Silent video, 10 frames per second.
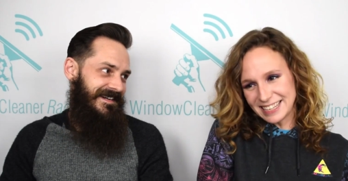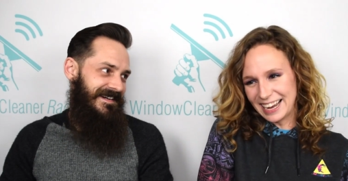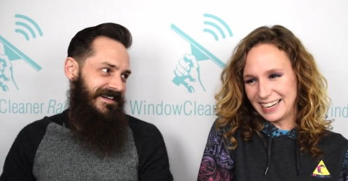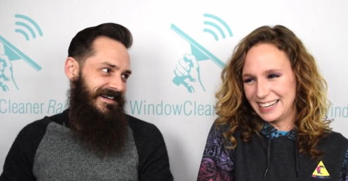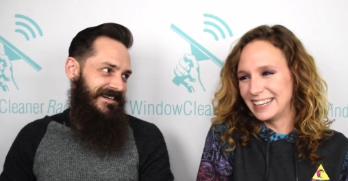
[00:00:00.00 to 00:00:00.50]

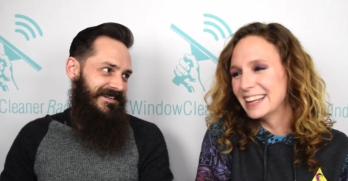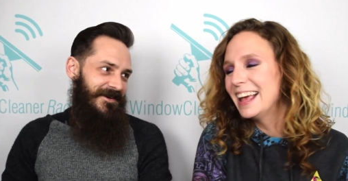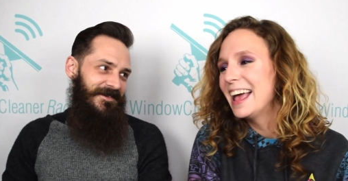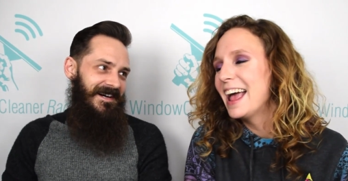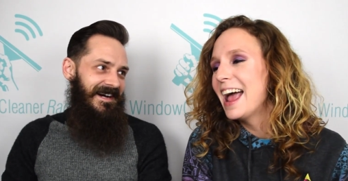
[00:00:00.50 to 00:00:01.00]
Speaker 1: decided.
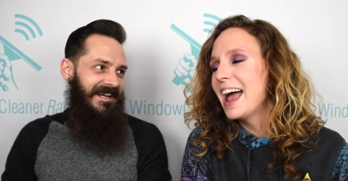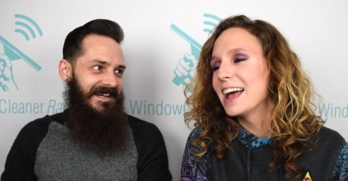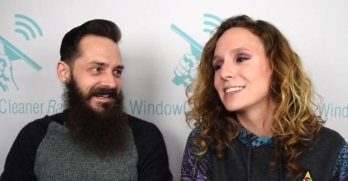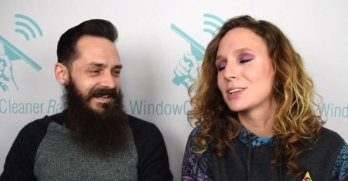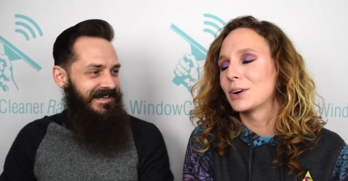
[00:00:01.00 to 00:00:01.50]
Don't lie.
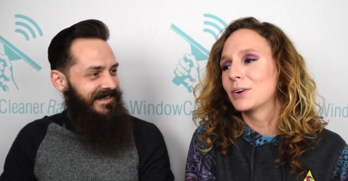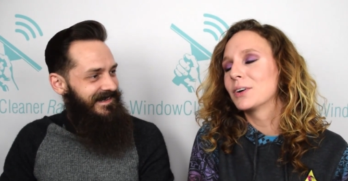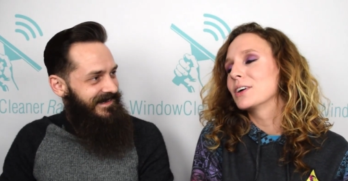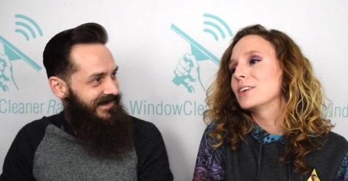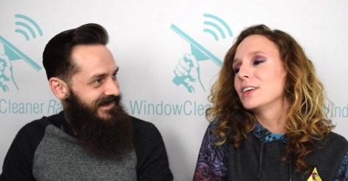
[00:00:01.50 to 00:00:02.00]

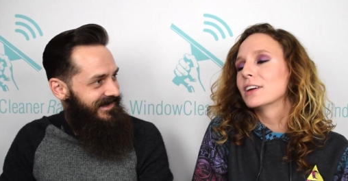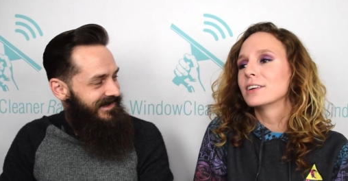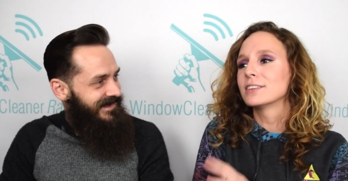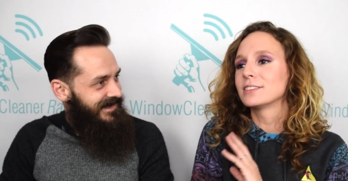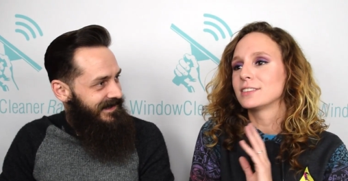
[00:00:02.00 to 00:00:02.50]
So,
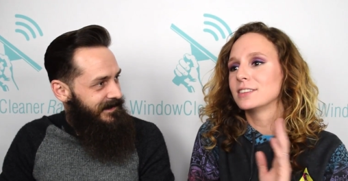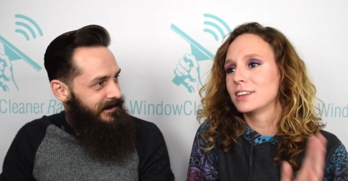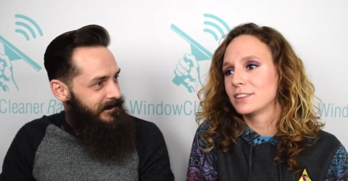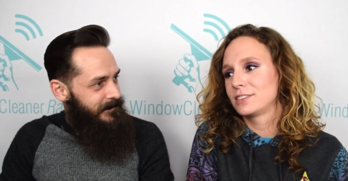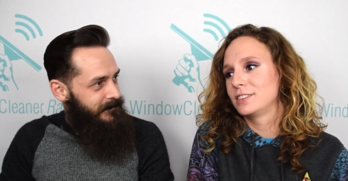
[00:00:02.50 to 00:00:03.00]
years and
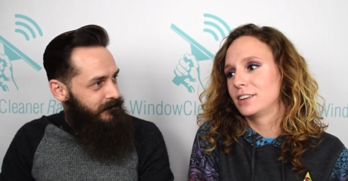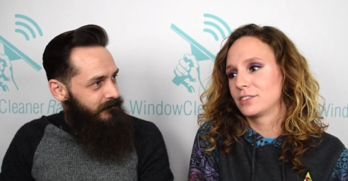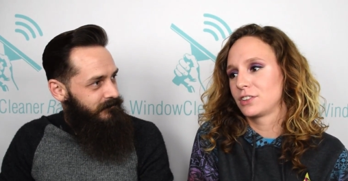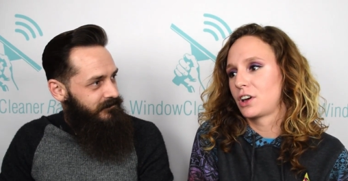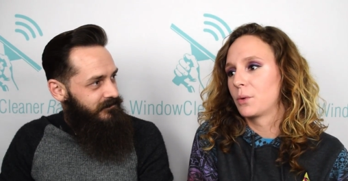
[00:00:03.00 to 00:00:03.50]
years and
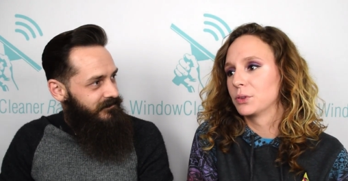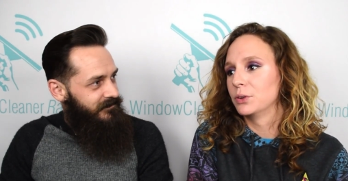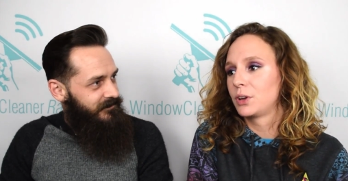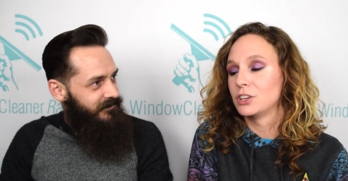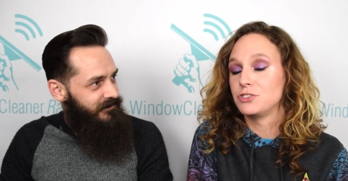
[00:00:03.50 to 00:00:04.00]
years ago, when
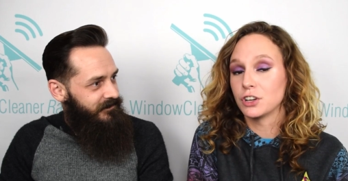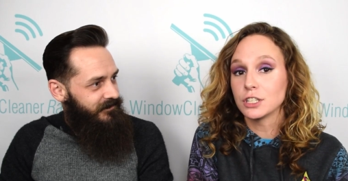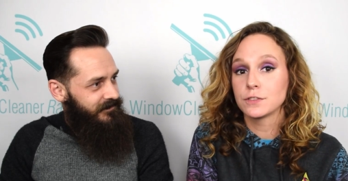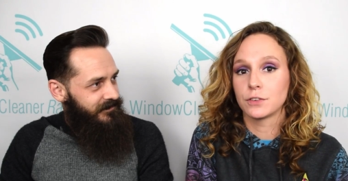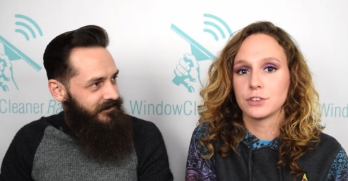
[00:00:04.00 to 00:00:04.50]
Luke had
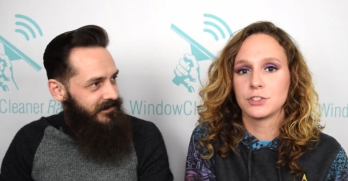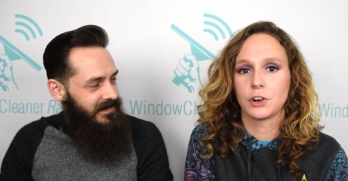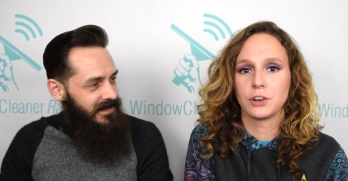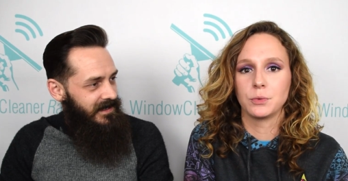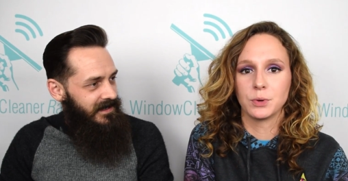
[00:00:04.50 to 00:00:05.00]
just first
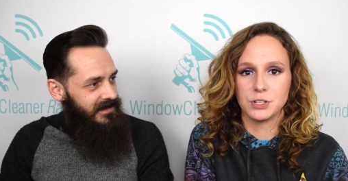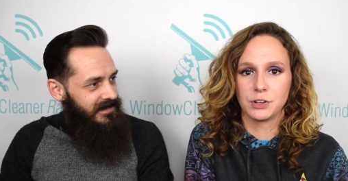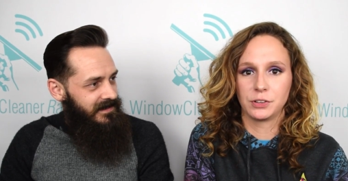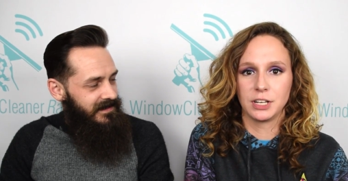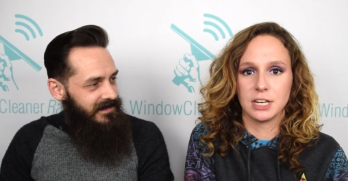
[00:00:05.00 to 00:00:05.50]
started window
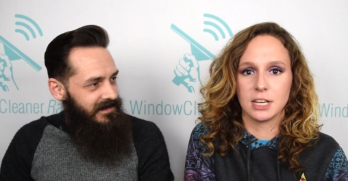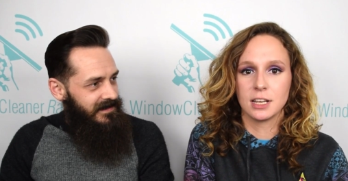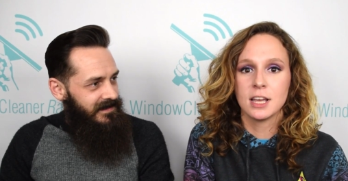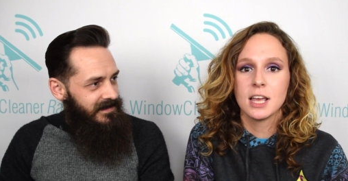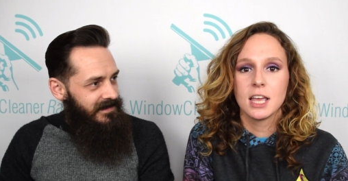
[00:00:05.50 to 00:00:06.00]
cleaning,
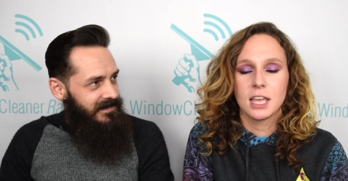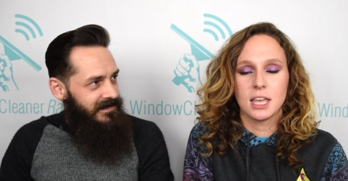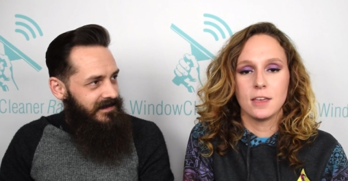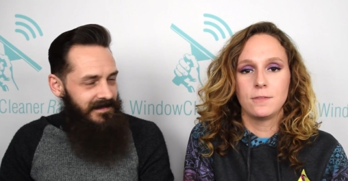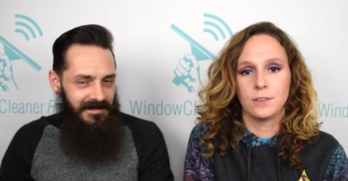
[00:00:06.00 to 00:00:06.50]

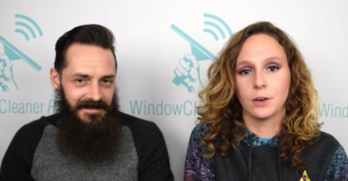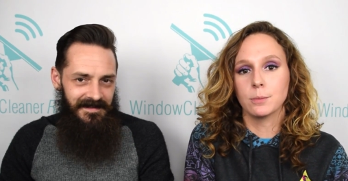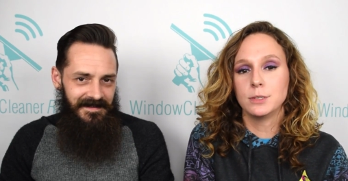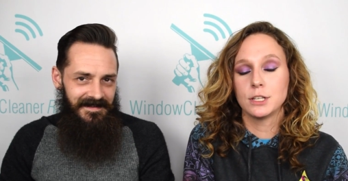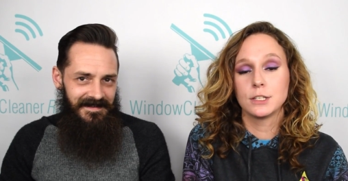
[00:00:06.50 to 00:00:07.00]
he
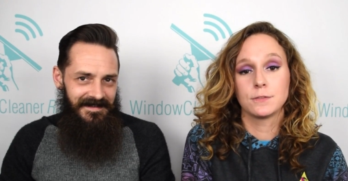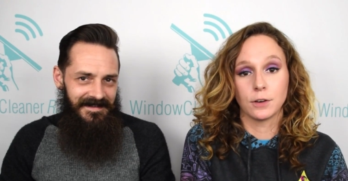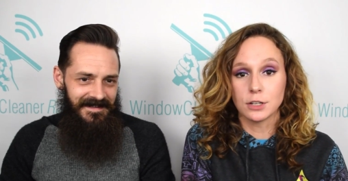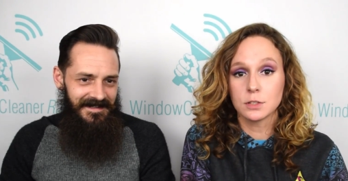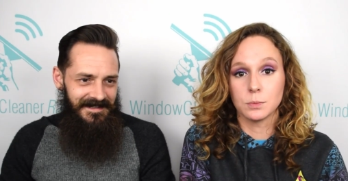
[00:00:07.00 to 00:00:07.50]
filmed his
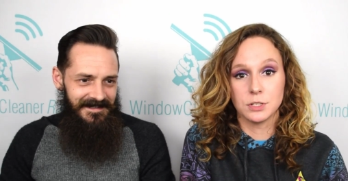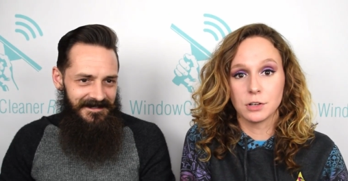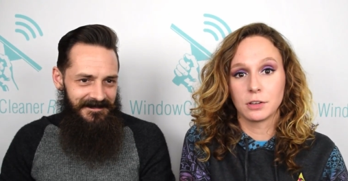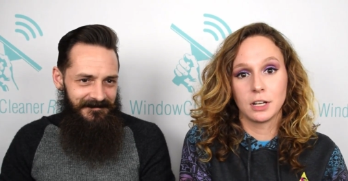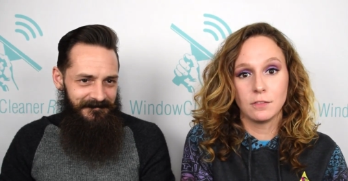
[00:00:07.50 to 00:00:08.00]
first window
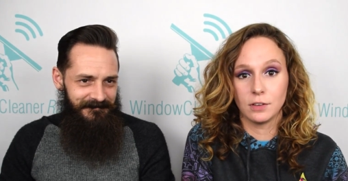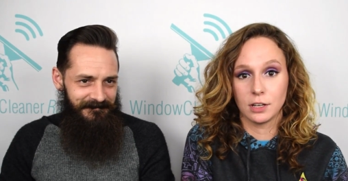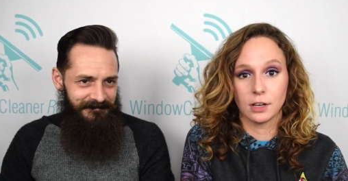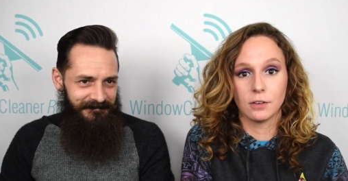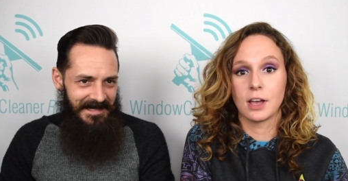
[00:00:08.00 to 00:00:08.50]
cleaning
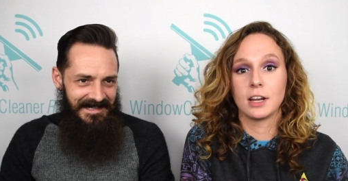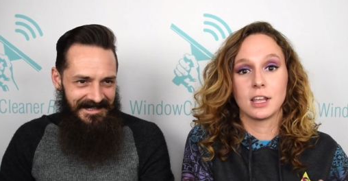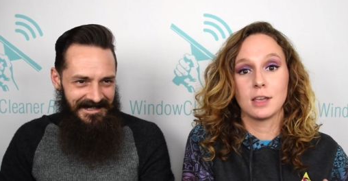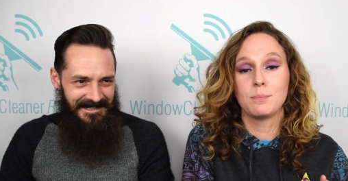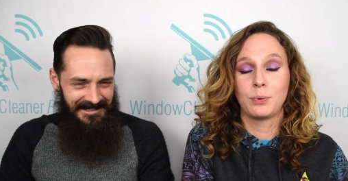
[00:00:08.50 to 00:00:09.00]
video and he